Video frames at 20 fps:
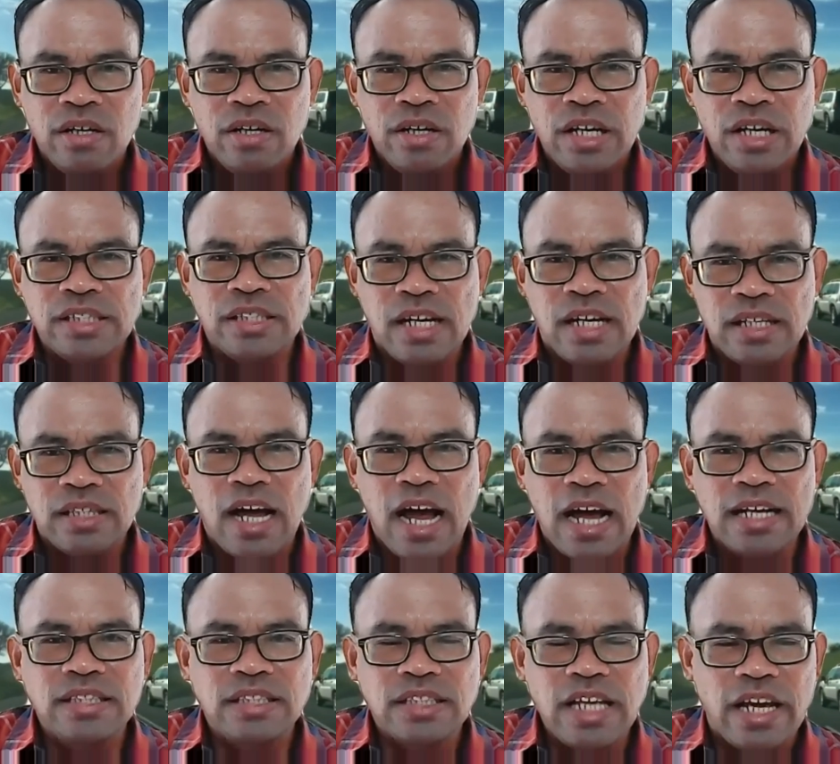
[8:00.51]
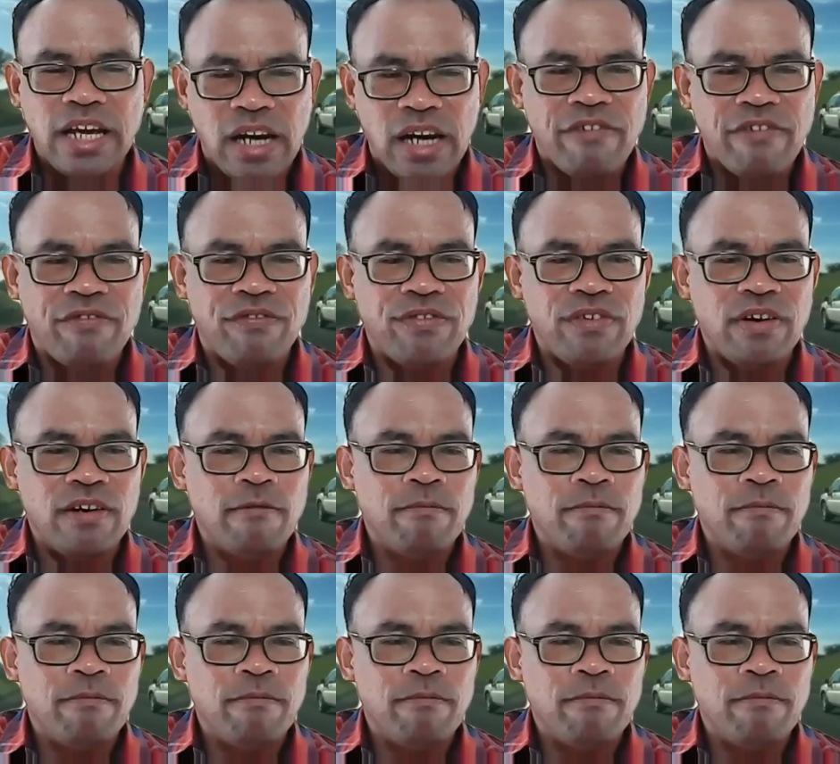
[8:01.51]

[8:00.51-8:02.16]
He is not anti-life.